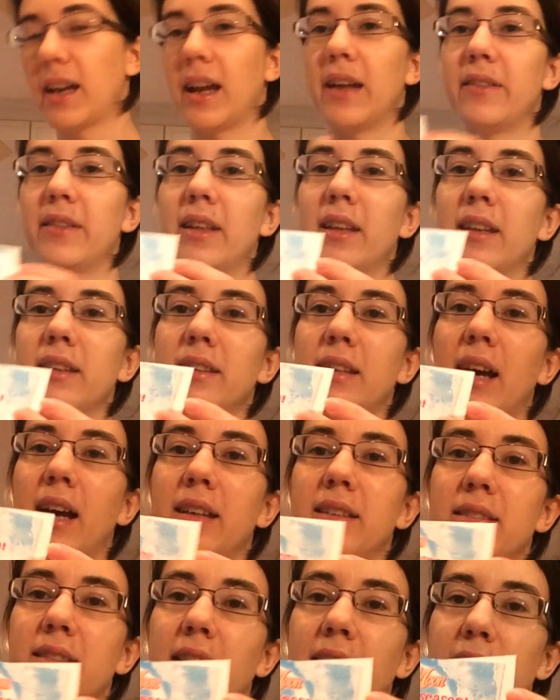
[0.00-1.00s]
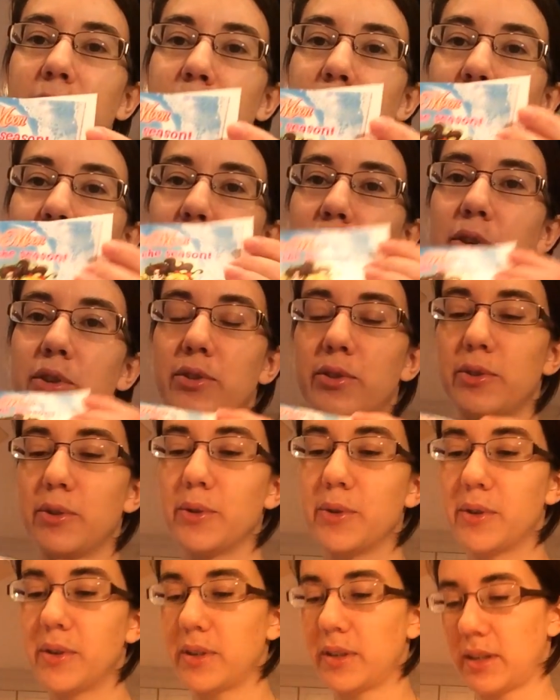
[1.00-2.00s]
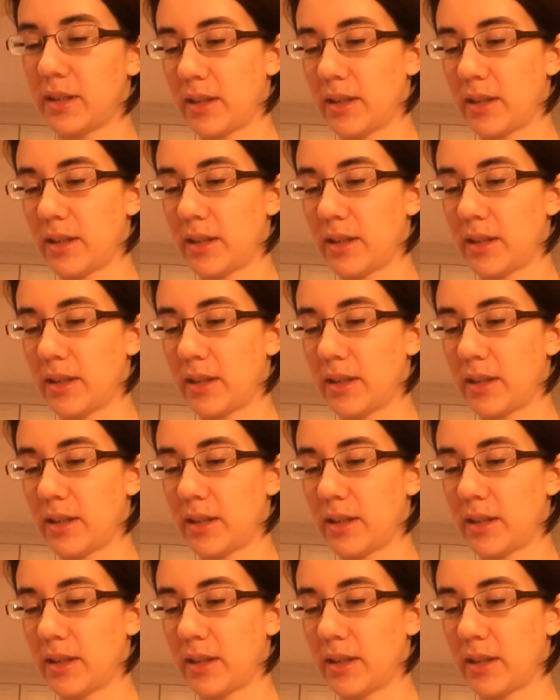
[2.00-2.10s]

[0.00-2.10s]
And then it's got Sailor Moon Crystal.